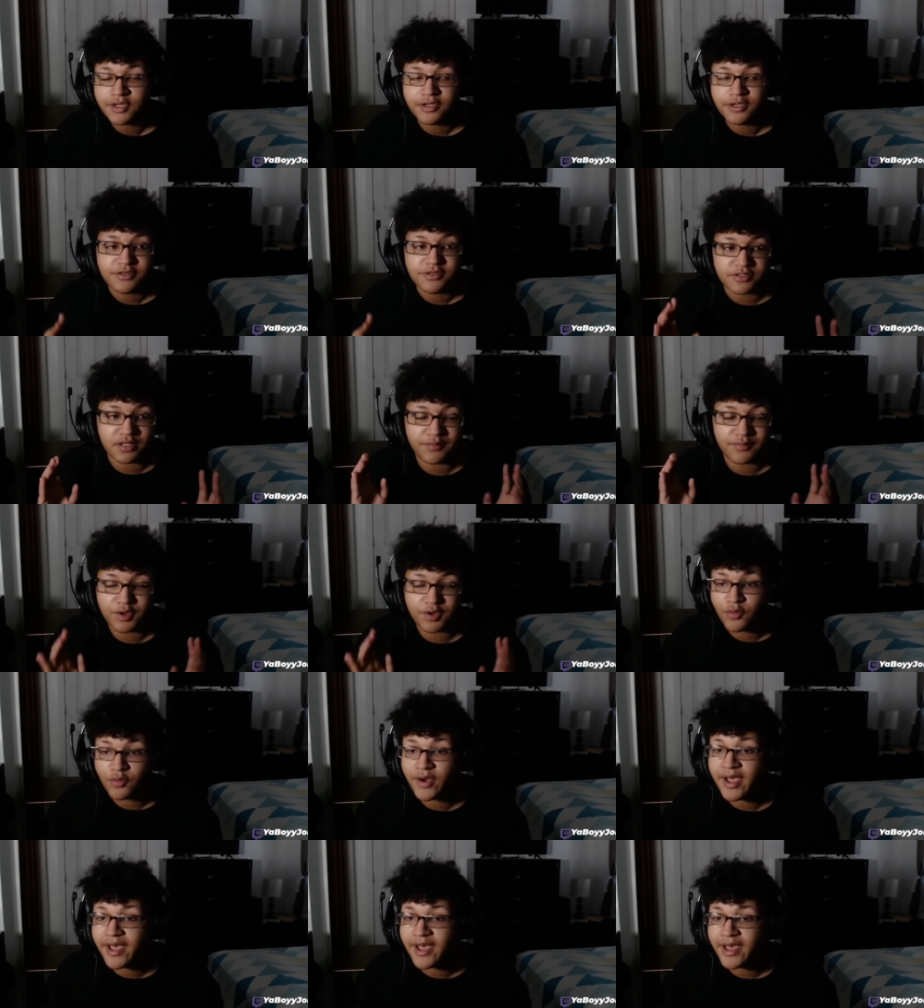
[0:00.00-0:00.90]
so let me go
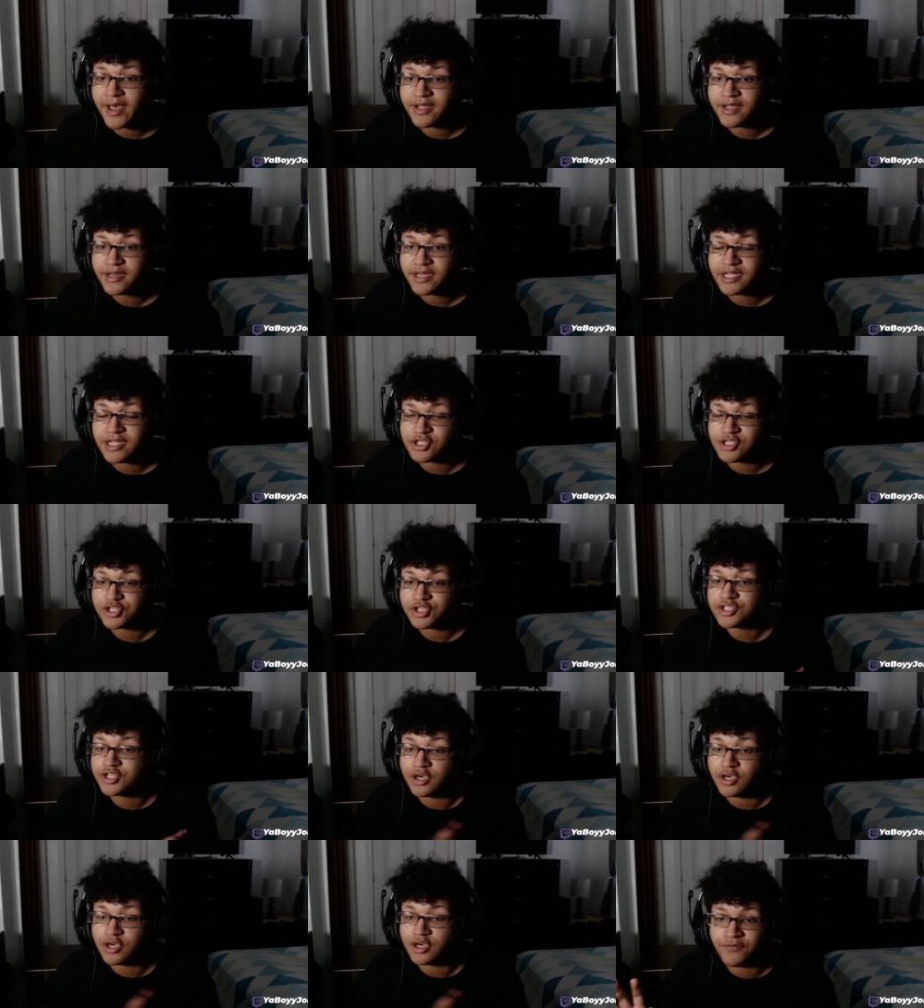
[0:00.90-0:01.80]
ahead and just
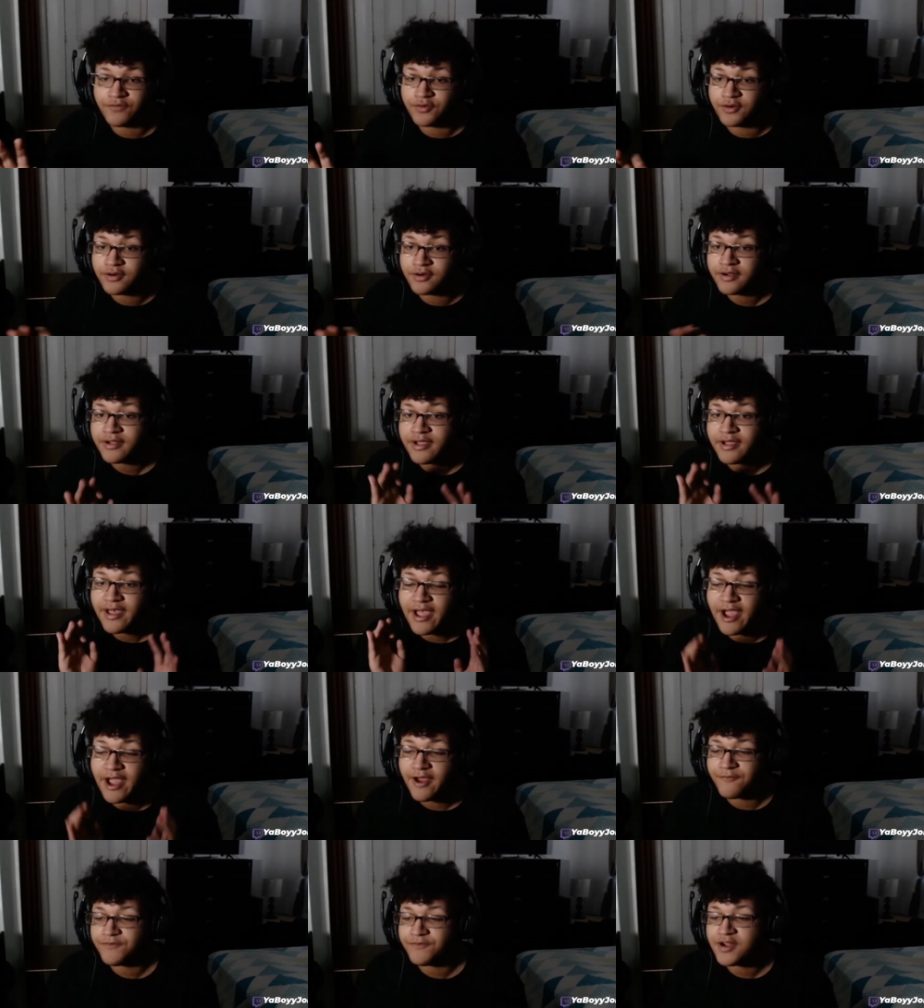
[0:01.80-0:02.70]
cover
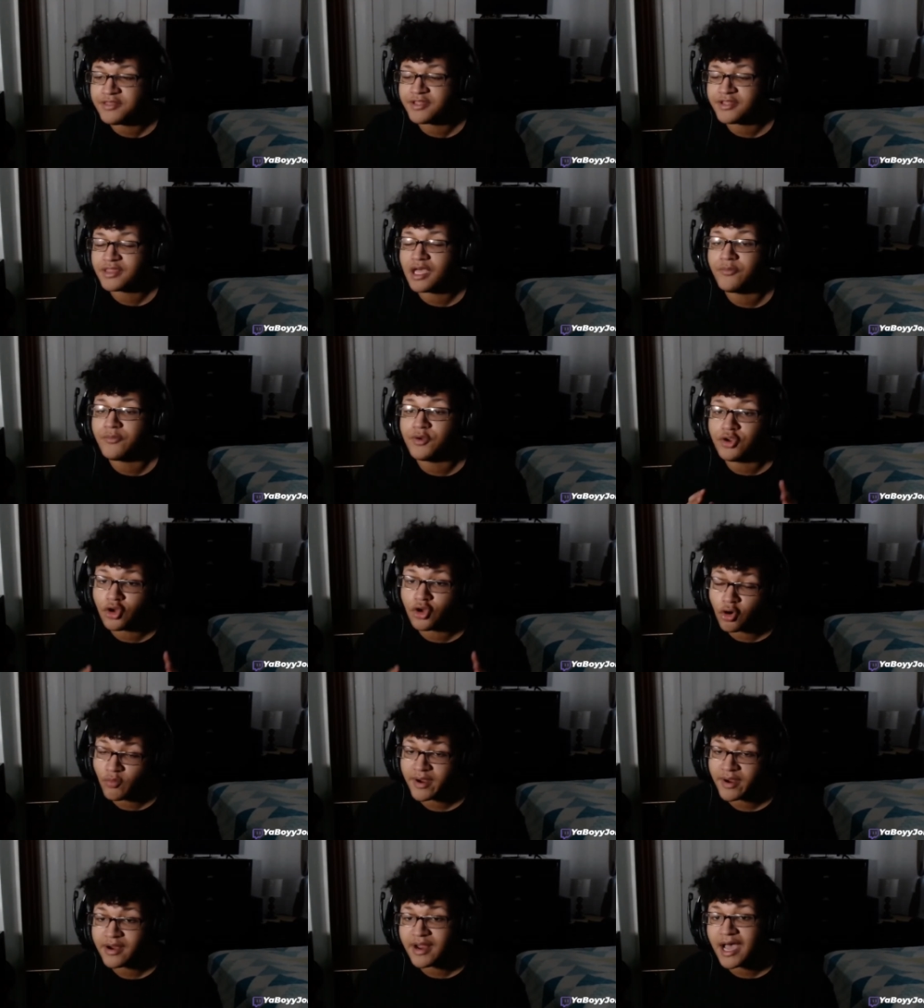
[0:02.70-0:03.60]
everything that we know
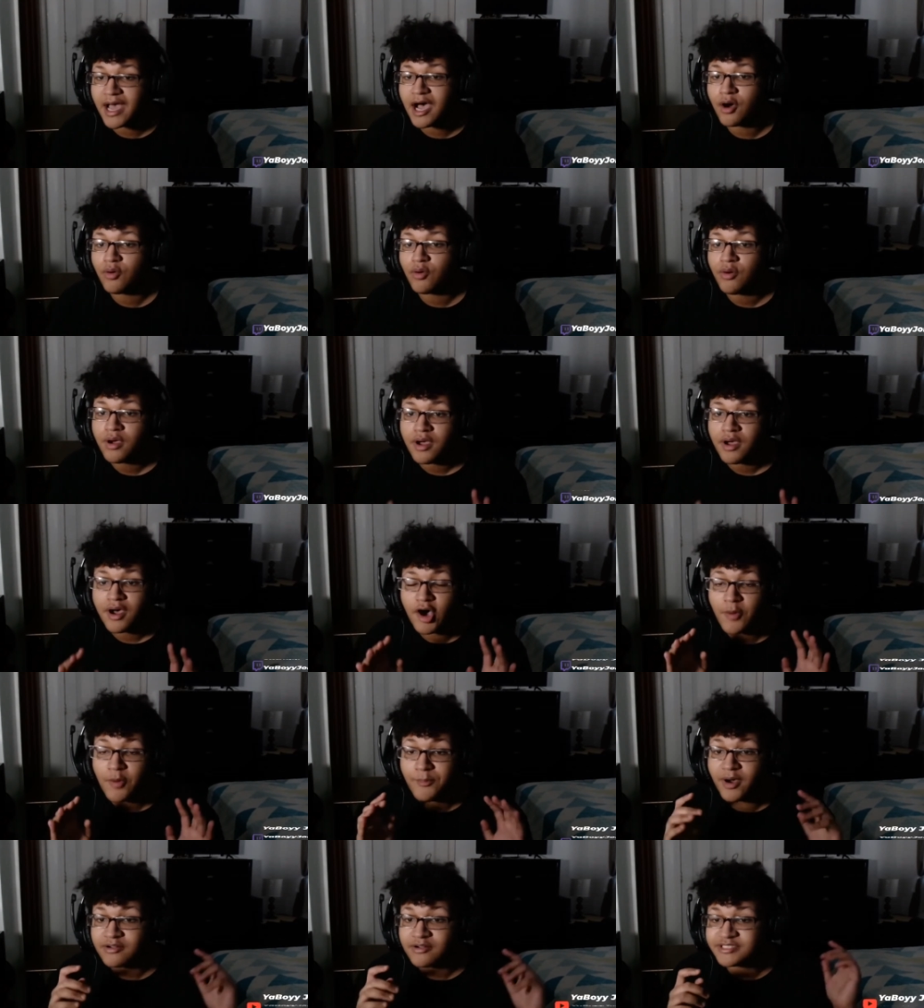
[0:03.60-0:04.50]
right now
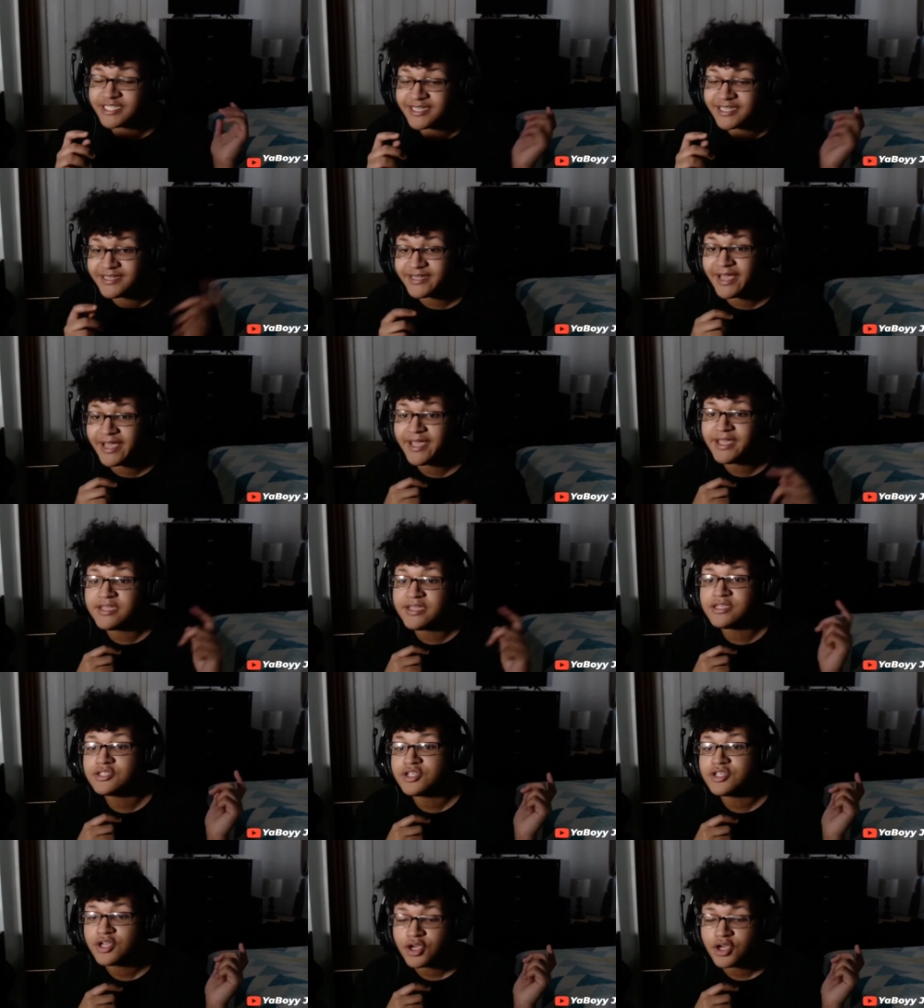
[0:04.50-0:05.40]
about
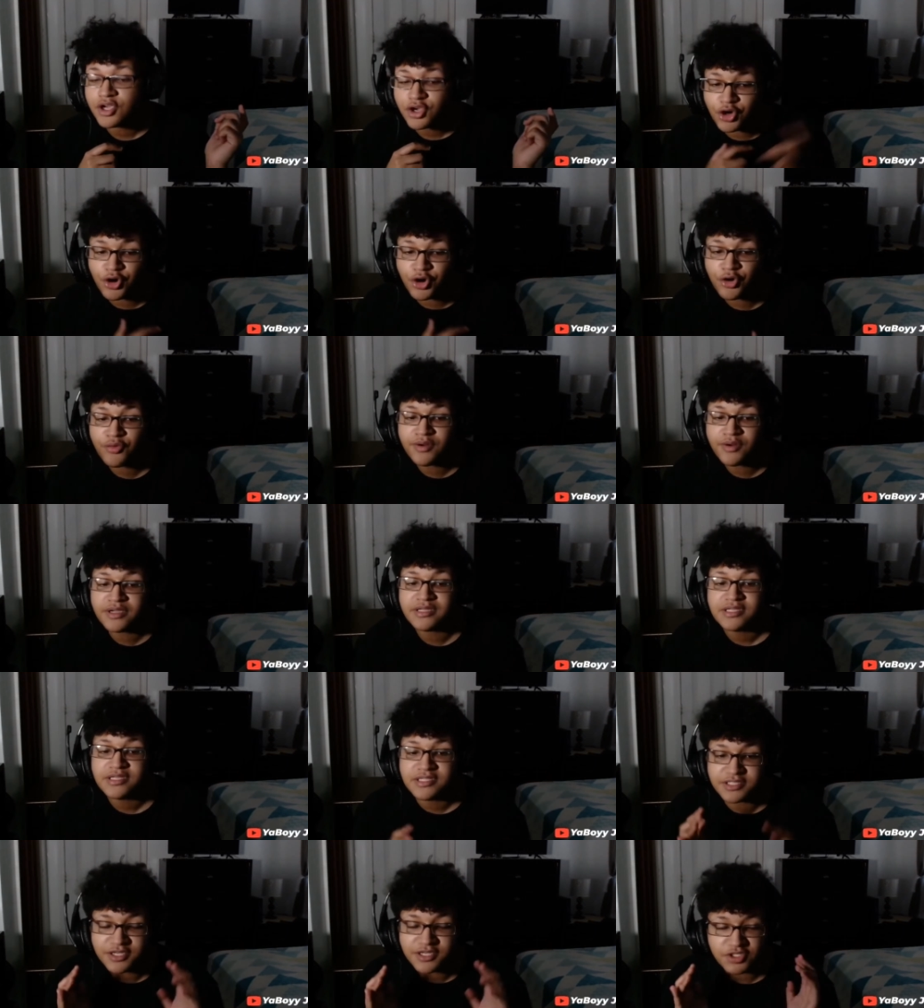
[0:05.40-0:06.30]
today's current
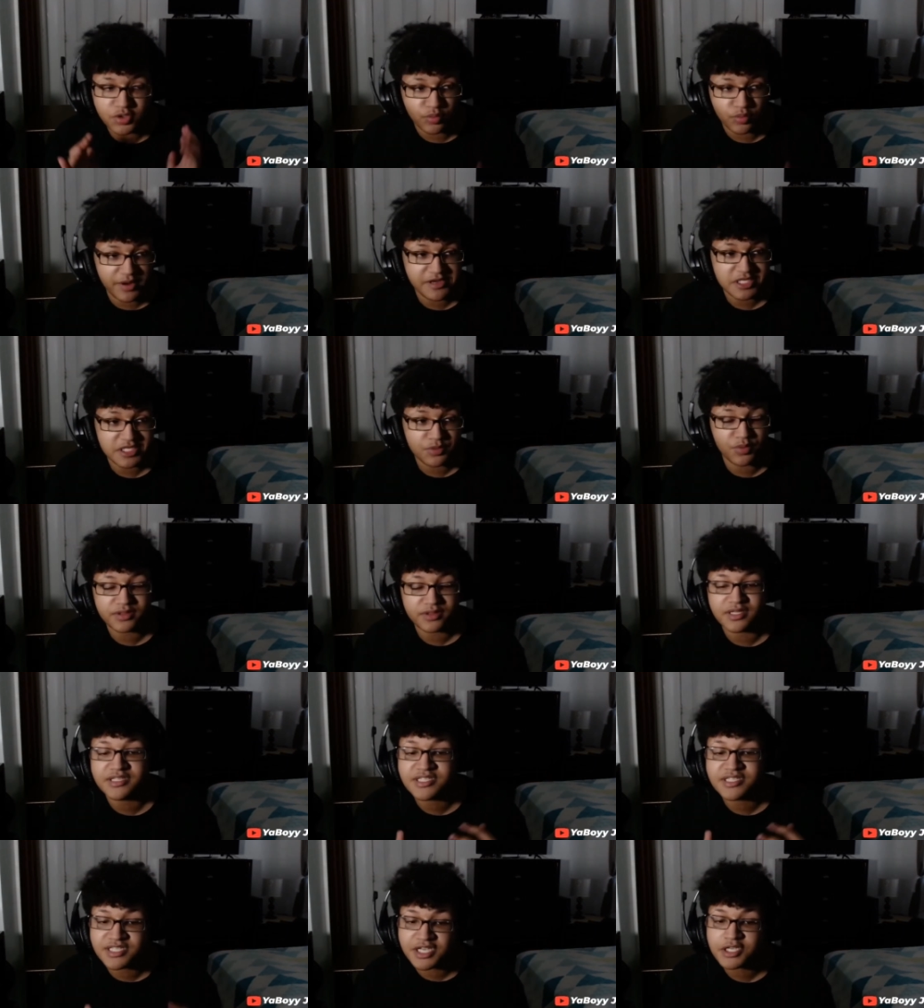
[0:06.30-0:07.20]
situation with the
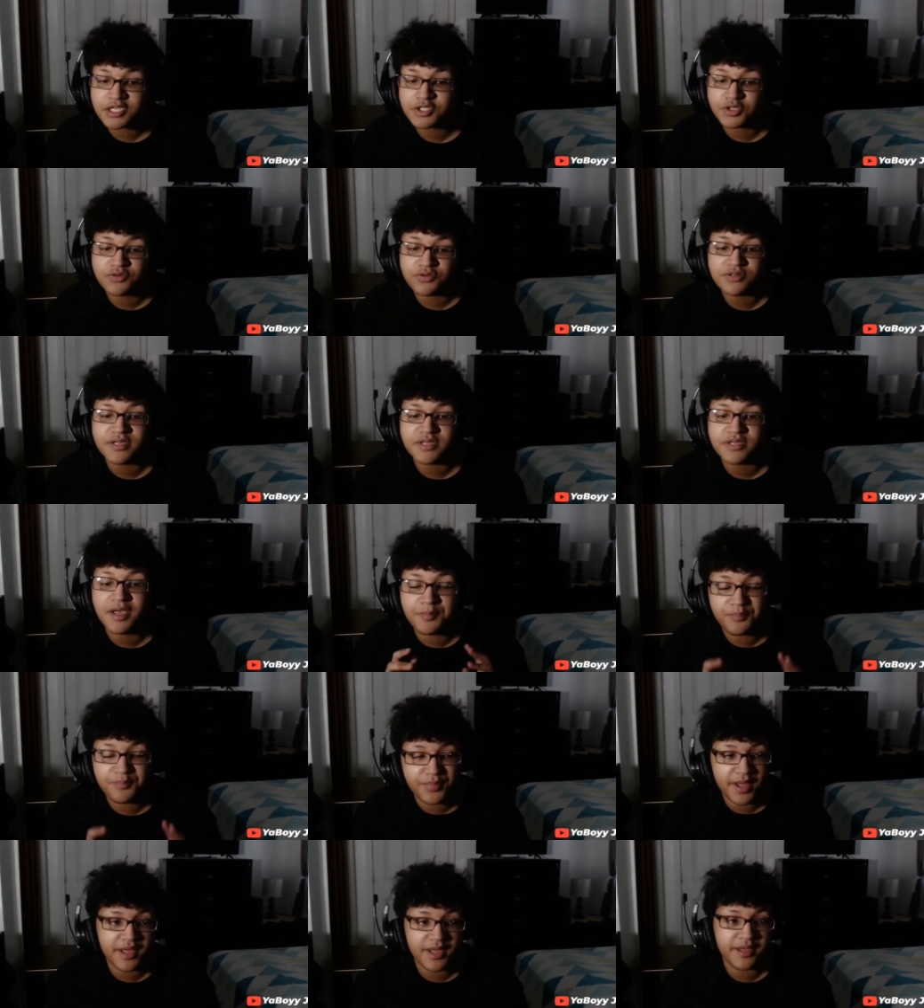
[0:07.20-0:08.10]
Sixers and
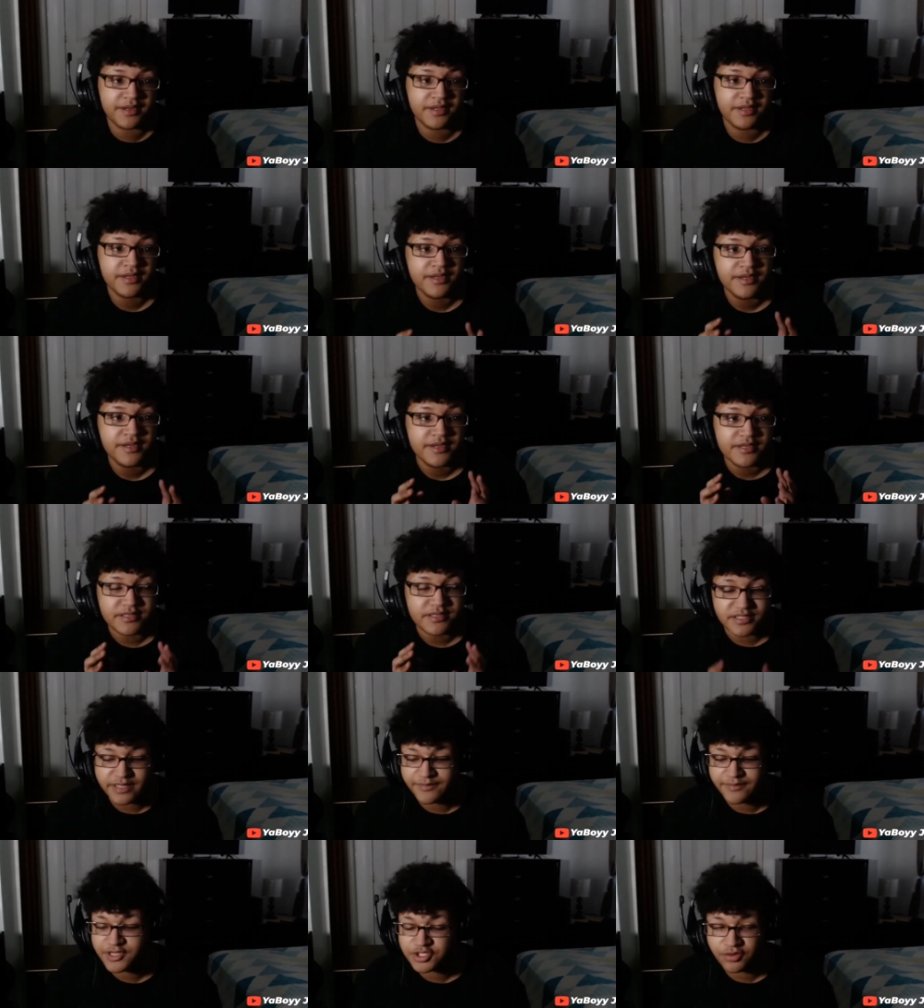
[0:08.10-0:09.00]
Ben Simmons.